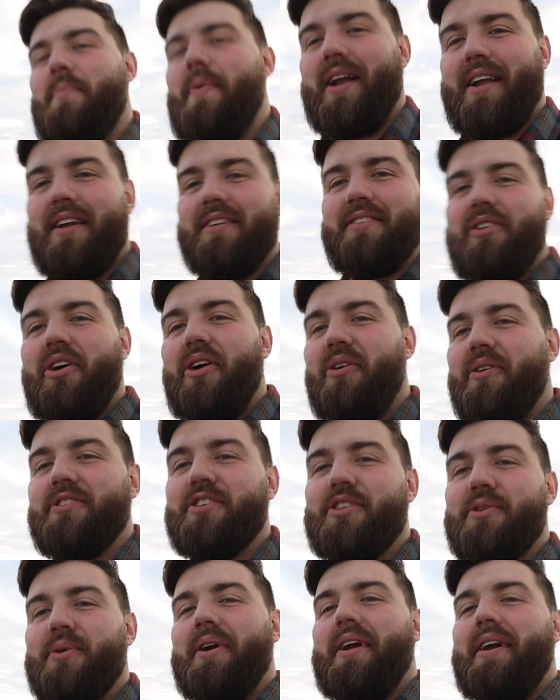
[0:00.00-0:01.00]
back into the
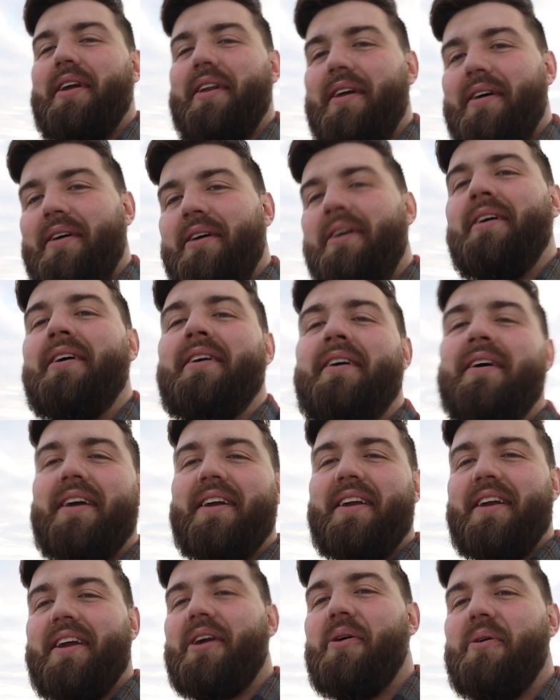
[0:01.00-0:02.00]
RS3 and
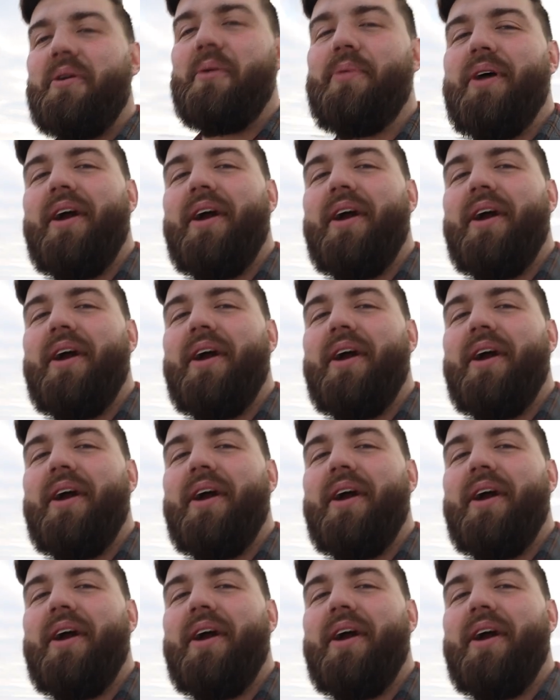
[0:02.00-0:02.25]
get going up